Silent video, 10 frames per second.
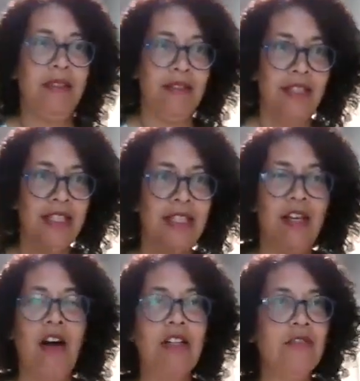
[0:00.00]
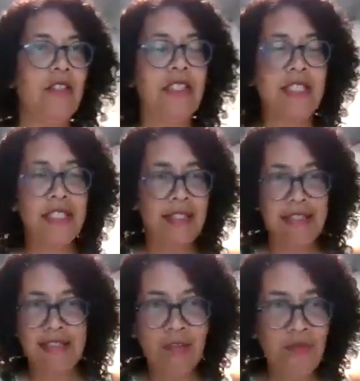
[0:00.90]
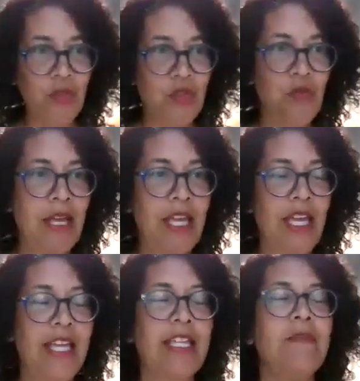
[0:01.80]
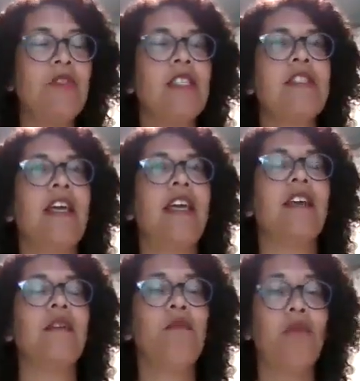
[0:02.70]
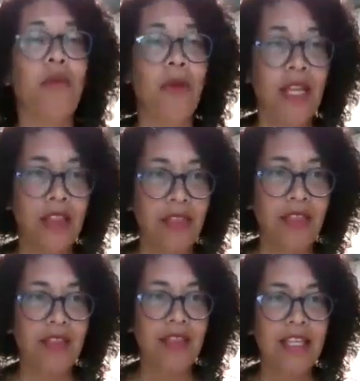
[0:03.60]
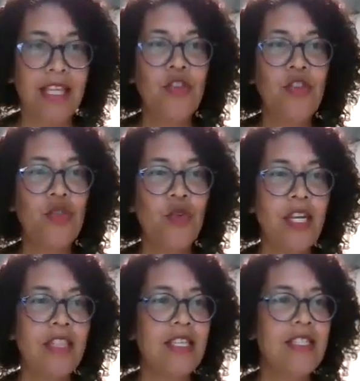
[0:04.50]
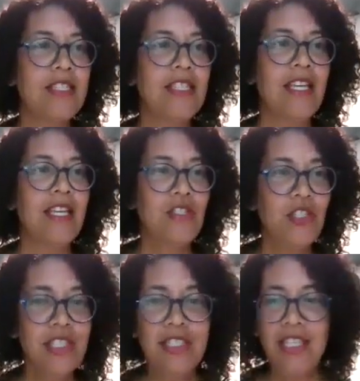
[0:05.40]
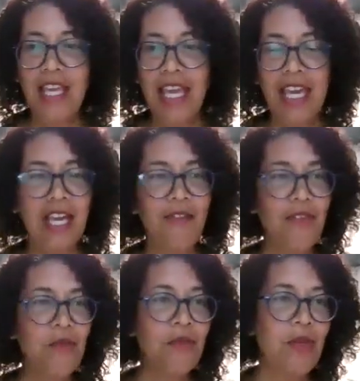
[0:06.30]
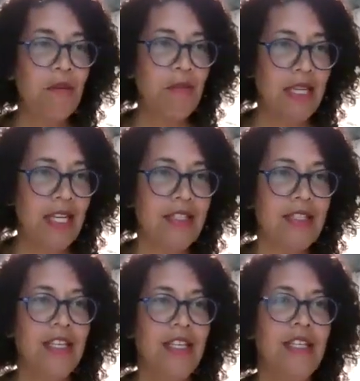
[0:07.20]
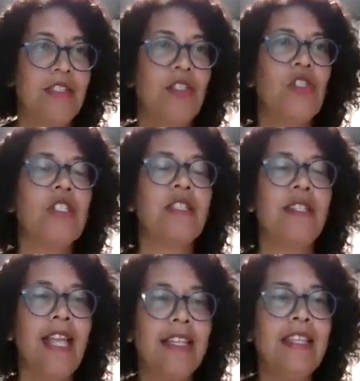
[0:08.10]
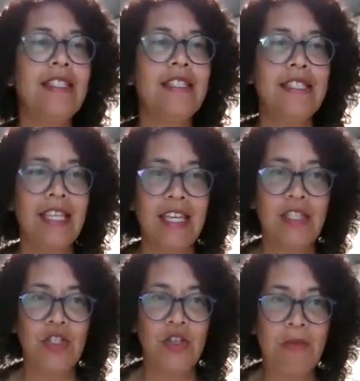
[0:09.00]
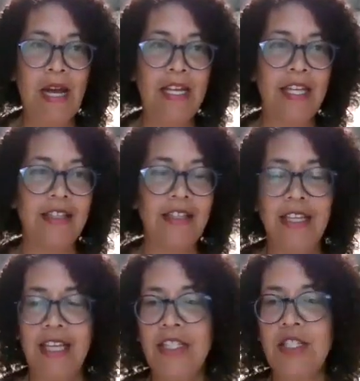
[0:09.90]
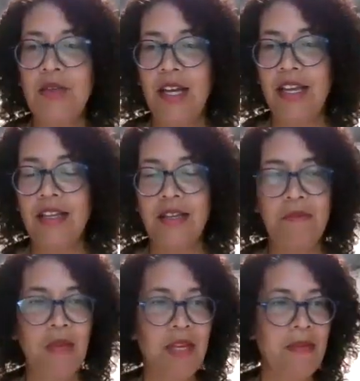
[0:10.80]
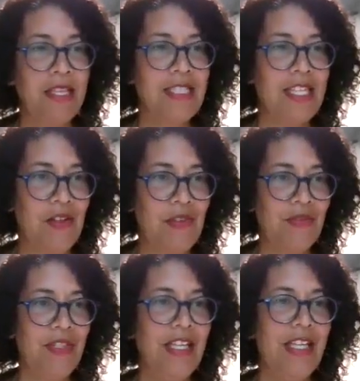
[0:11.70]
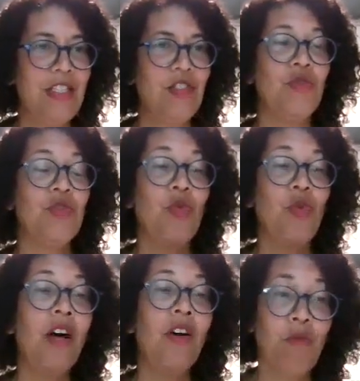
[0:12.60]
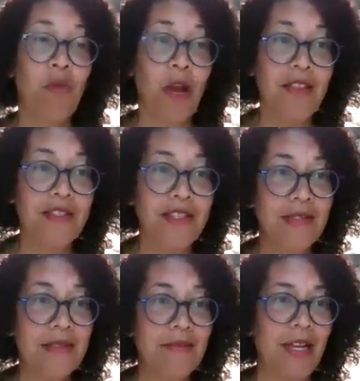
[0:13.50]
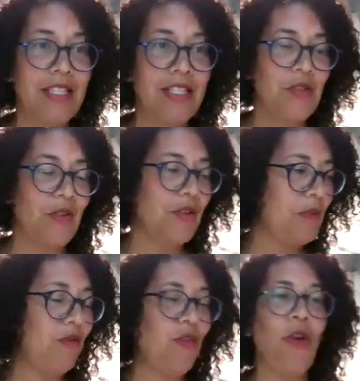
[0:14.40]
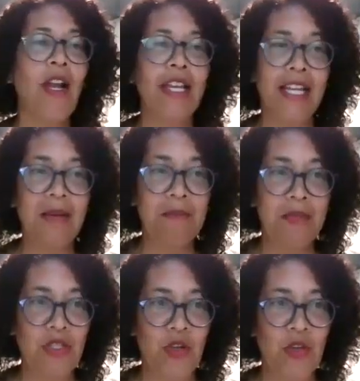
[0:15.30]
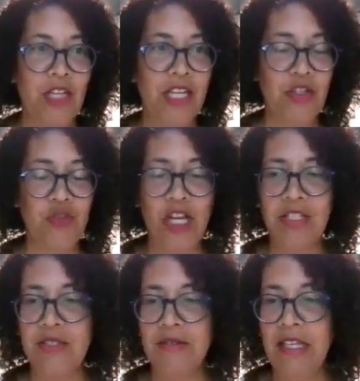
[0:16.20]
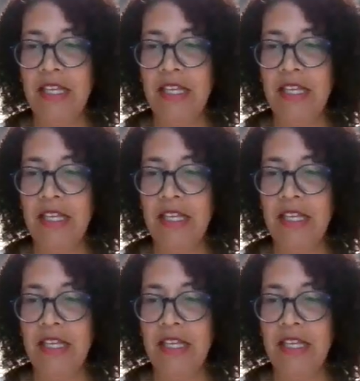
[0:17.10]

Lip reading: And all of this stuff goes through my head. And I'm just like, breathe, enjoy these, just take a few minutes to just let this sink into your body. And so I make myself do 12 breaths, right? So before I get up and start getting dressed.